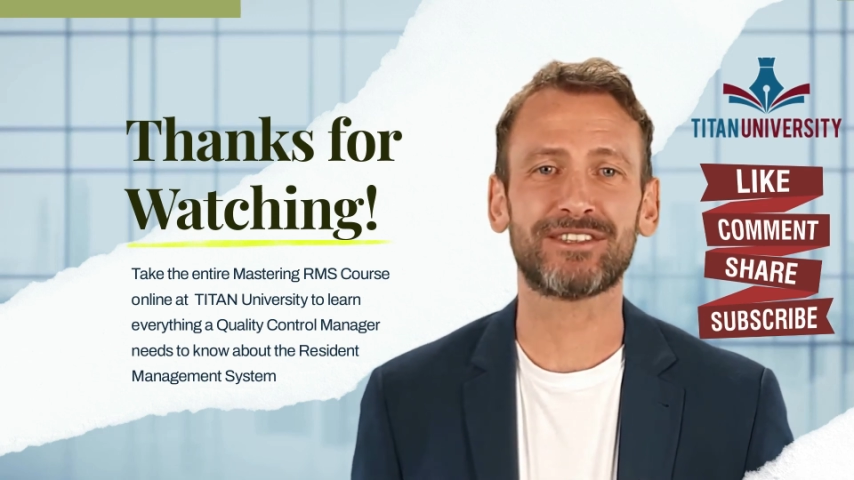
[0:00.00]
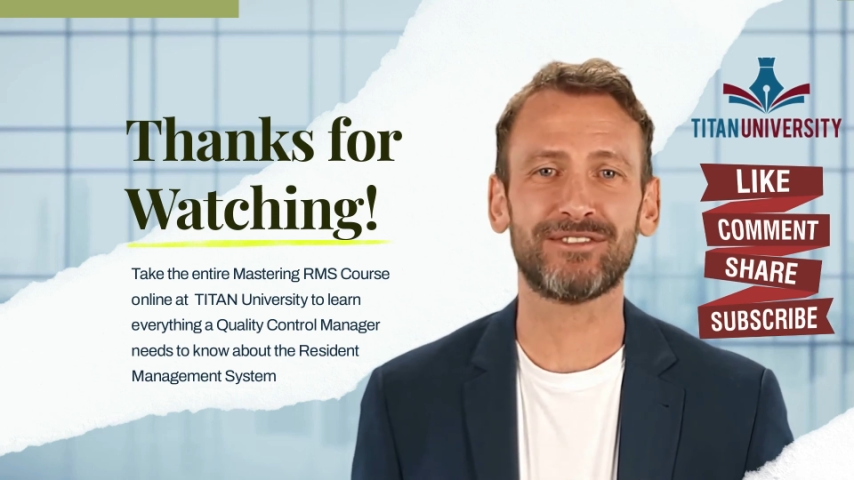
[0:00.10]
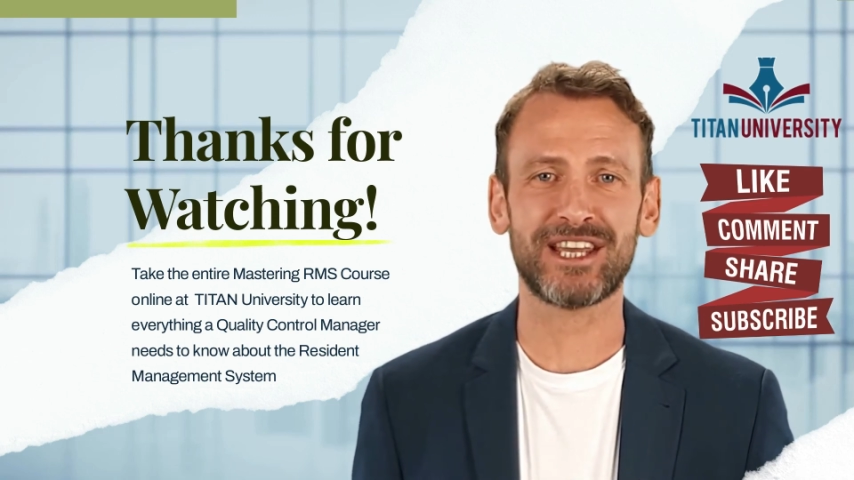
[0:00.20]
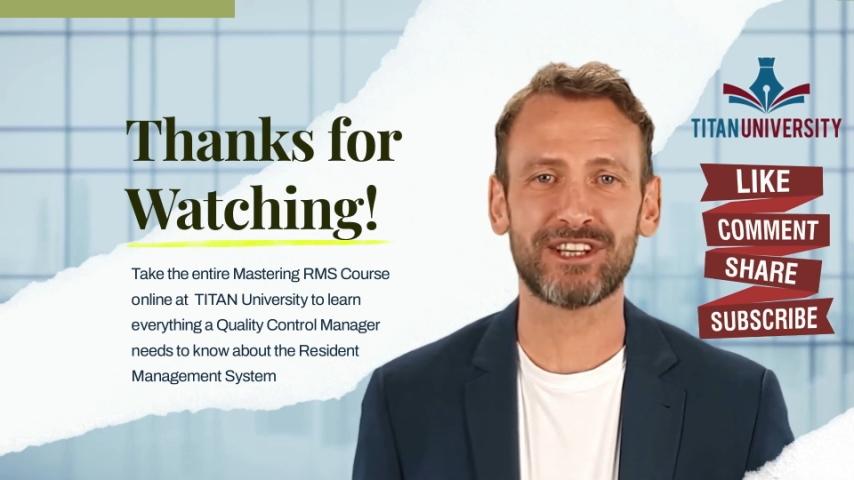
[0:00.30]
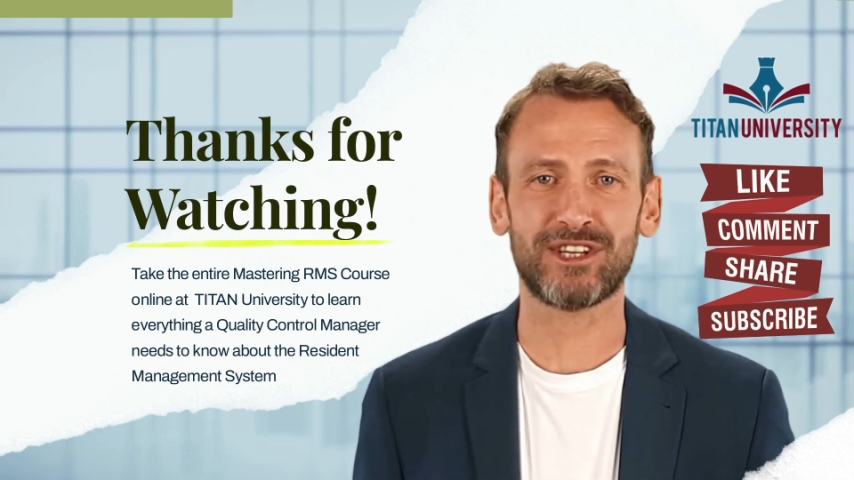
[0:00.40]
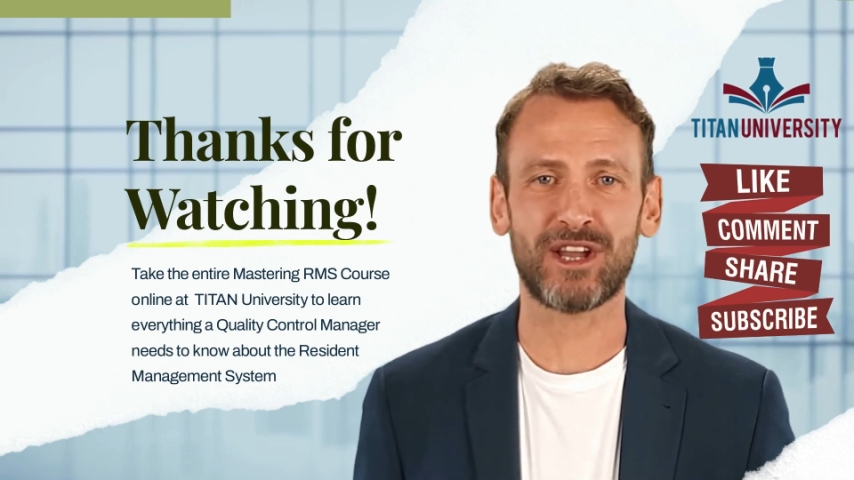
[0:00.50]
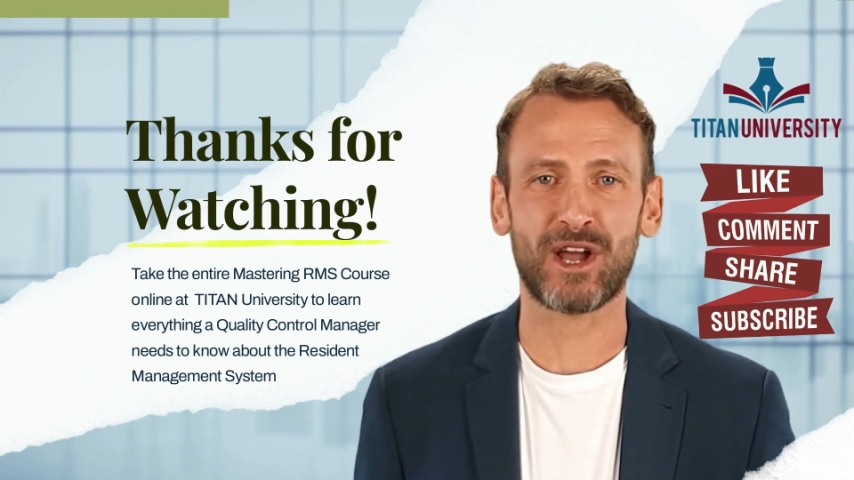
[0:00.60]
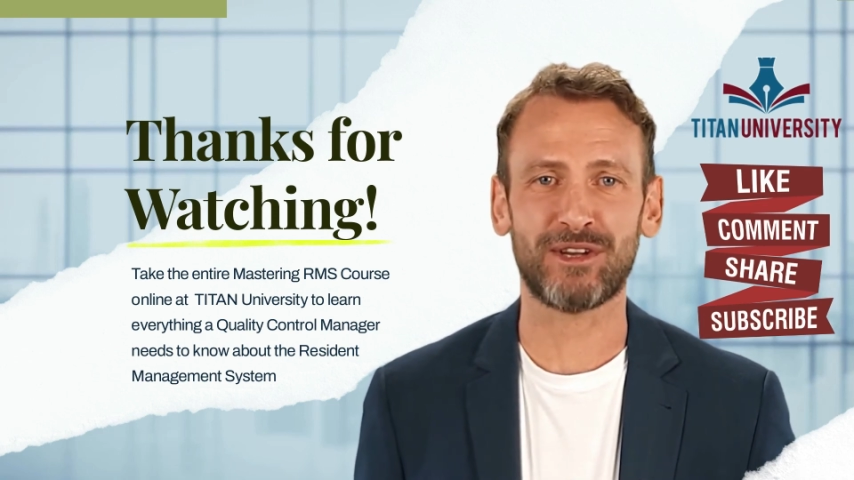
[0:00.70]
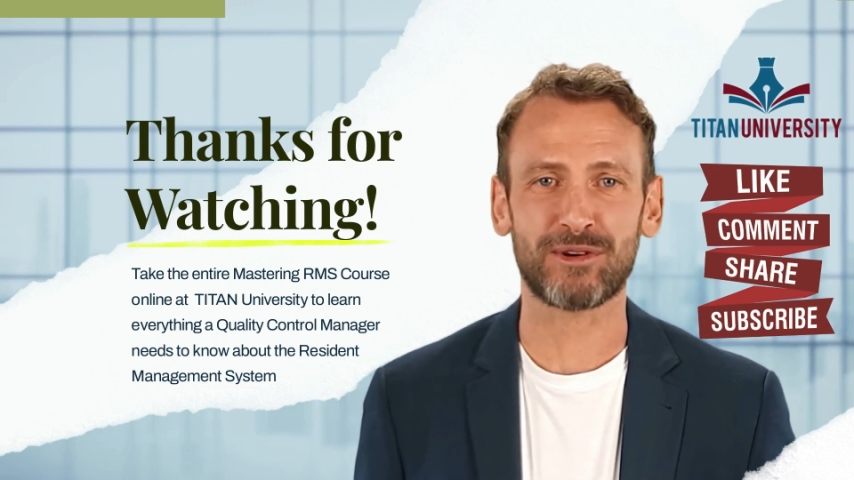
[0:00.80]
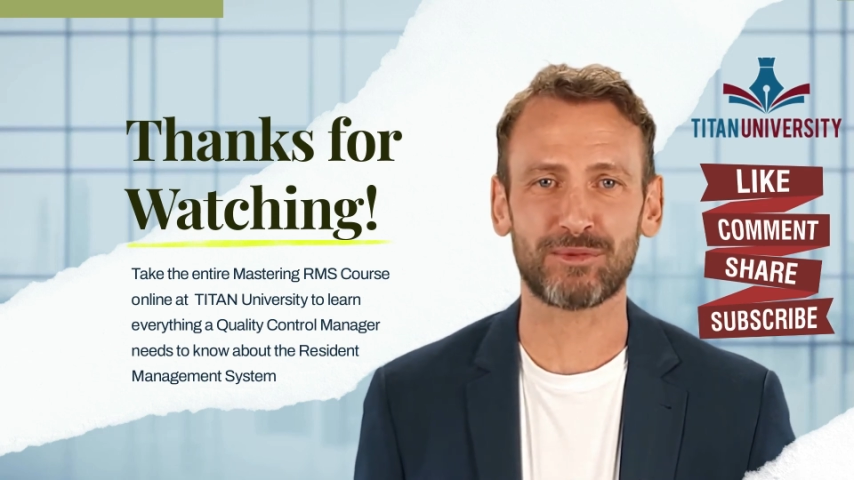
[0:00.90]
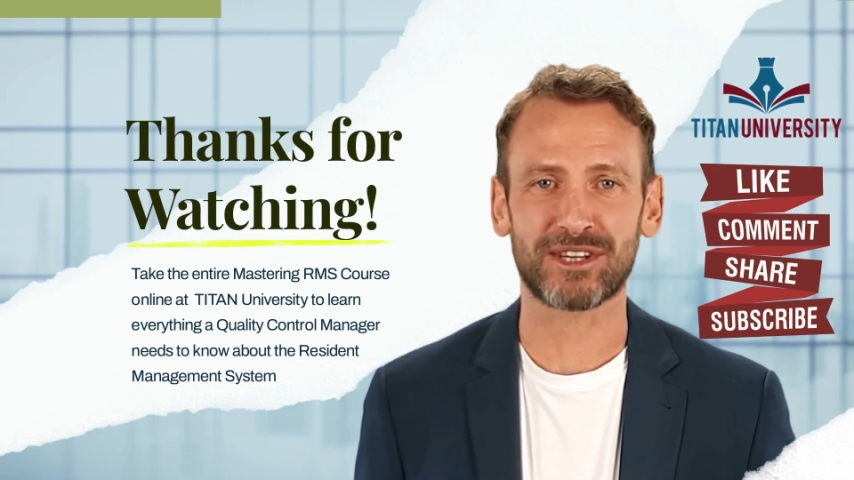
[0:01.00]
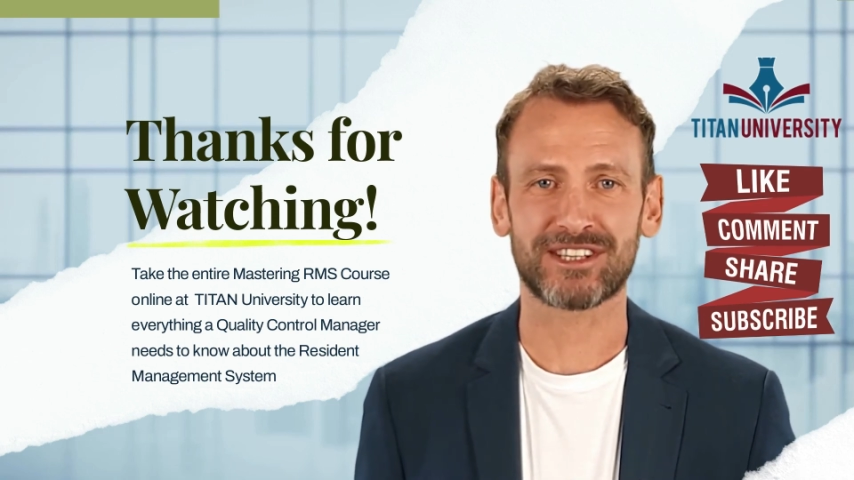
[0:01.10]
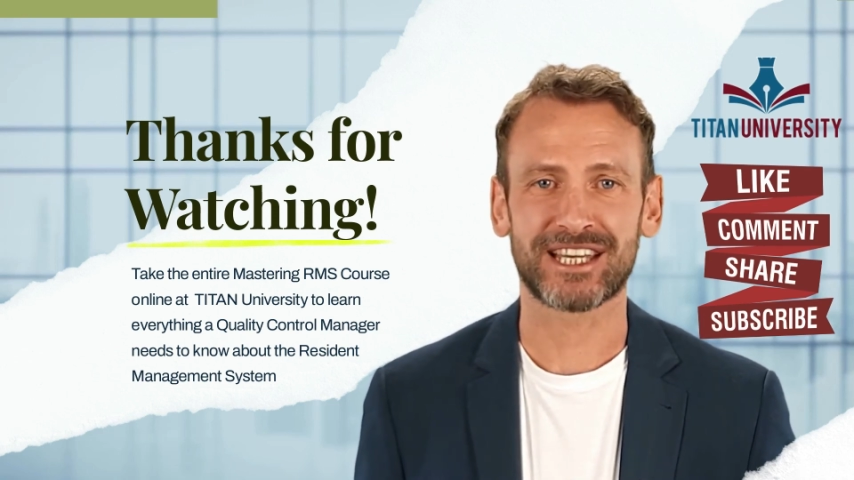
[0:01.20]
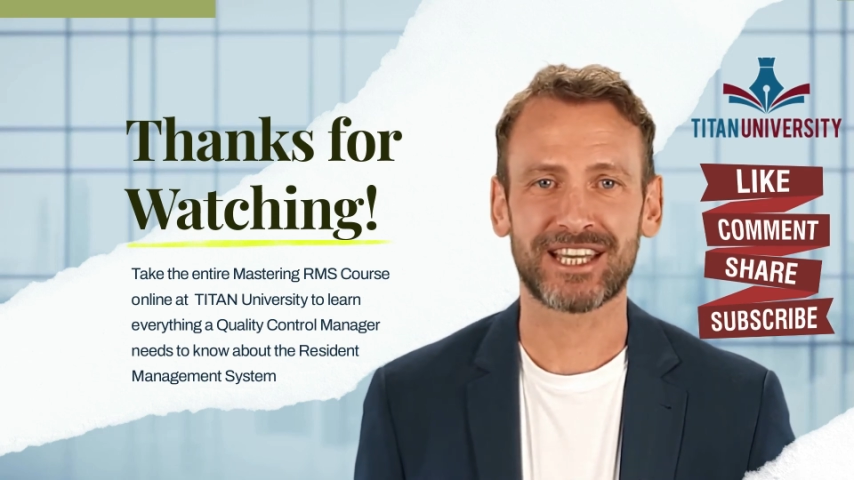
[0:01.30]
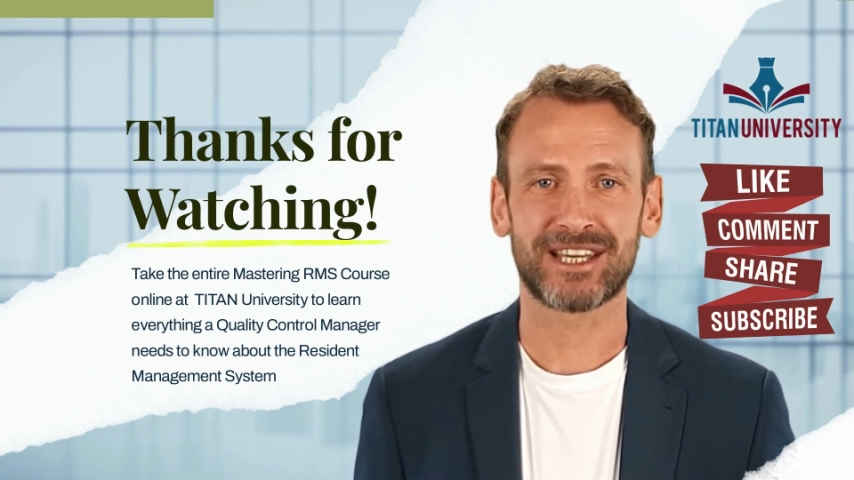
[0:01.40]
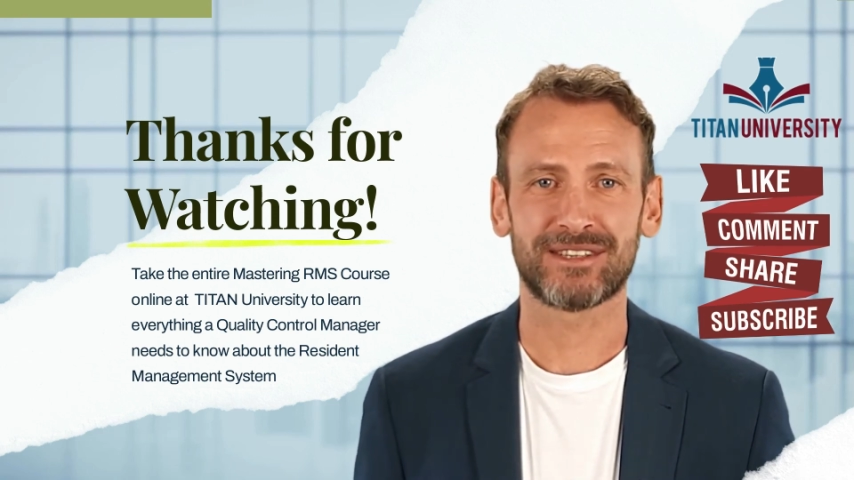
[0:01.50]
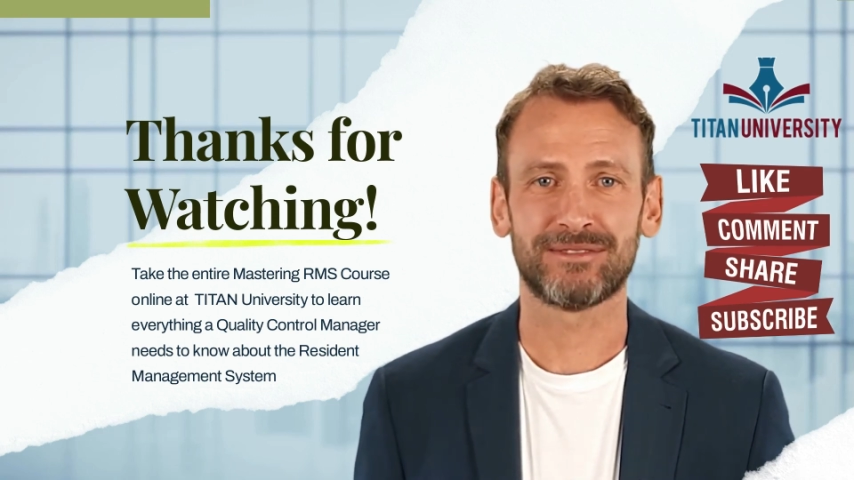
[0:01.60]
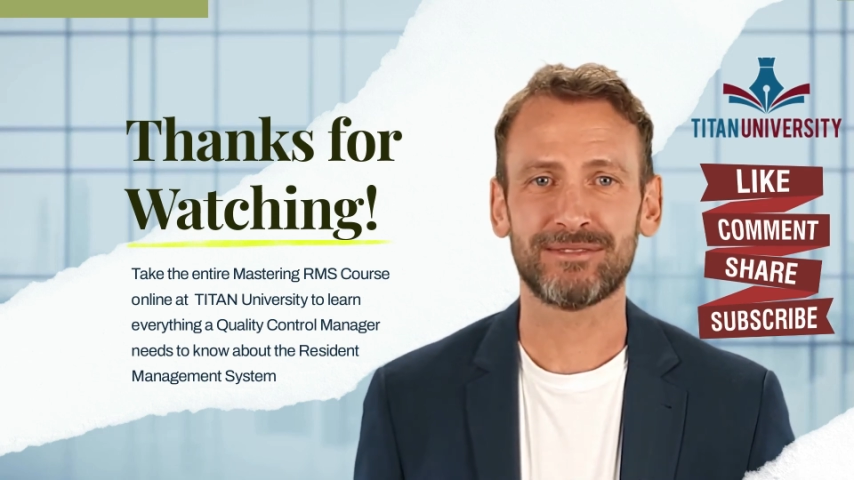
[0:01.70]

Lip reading: finish it all in one sitting.